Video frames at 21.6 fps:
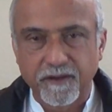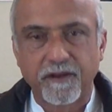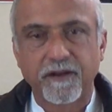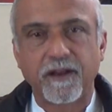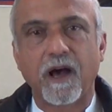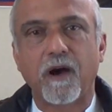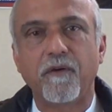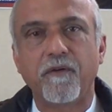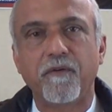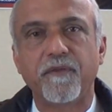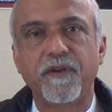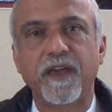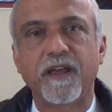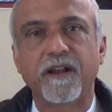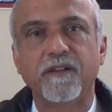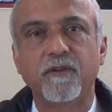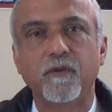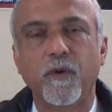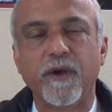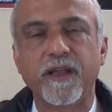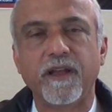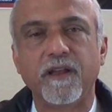now we
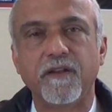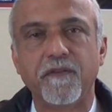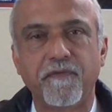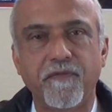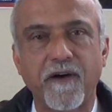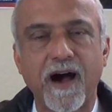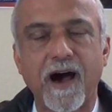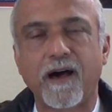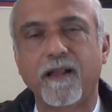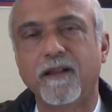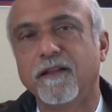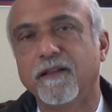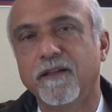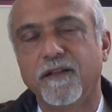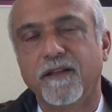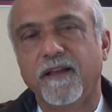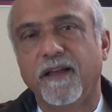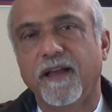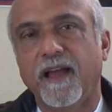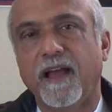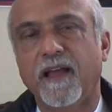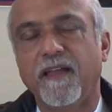are going in fall,
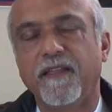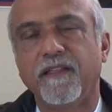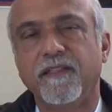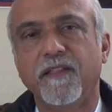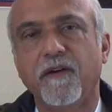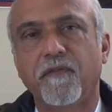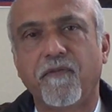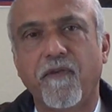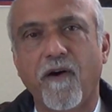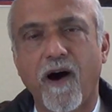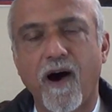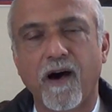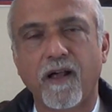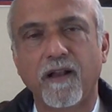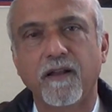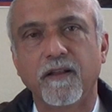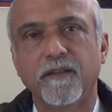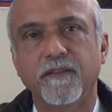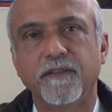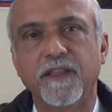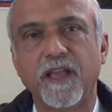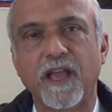and in the
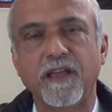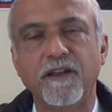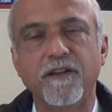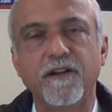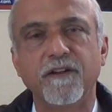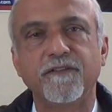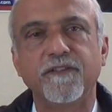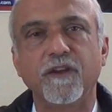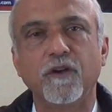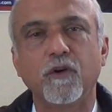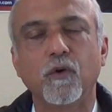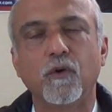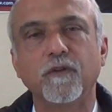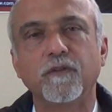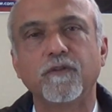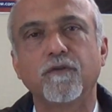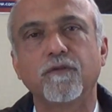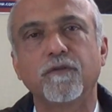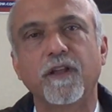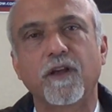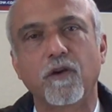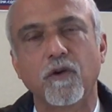fall, the energy goes
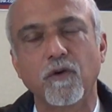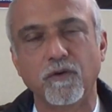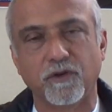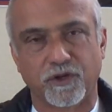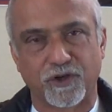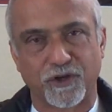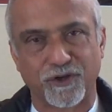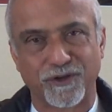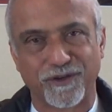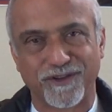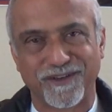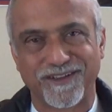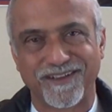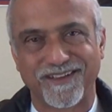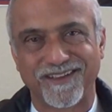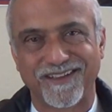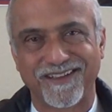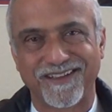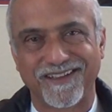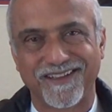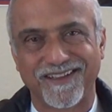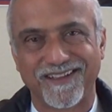to the root.
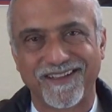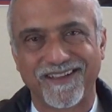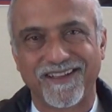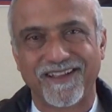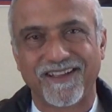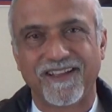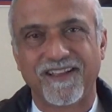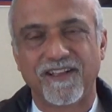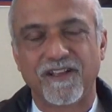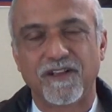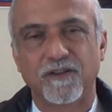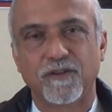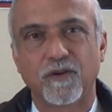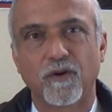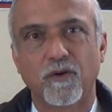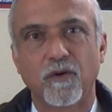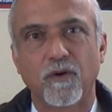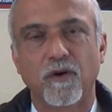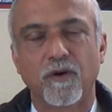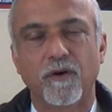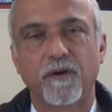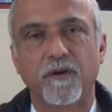
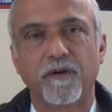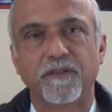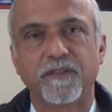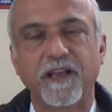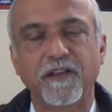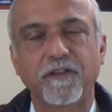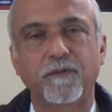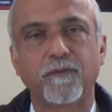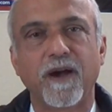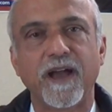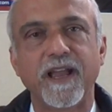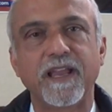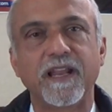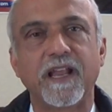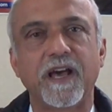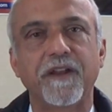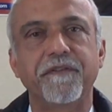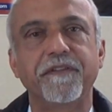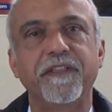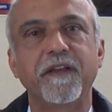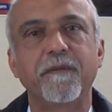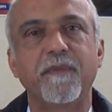So that's why in
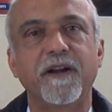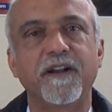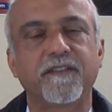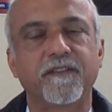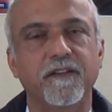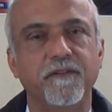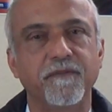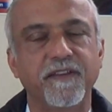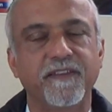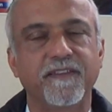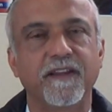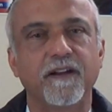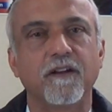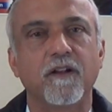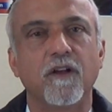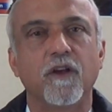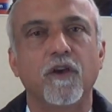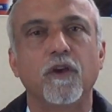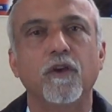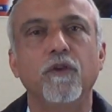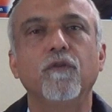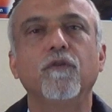Ayurvedic medicine, we said
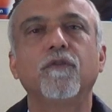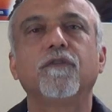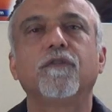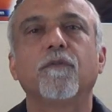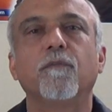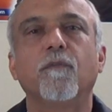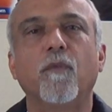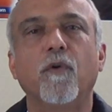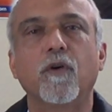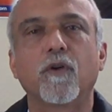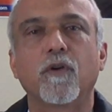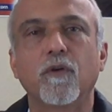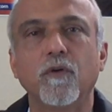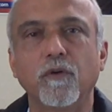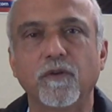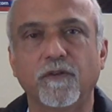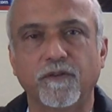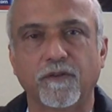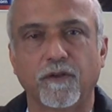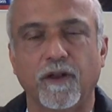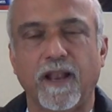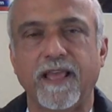use more
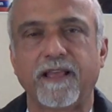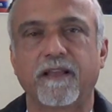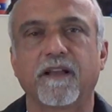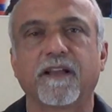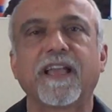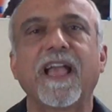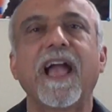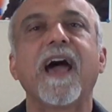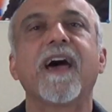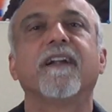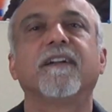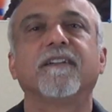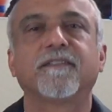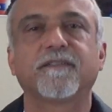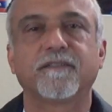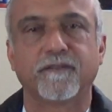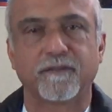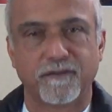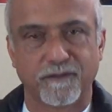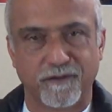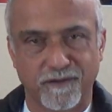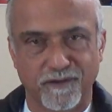roots. So like
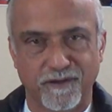carrots,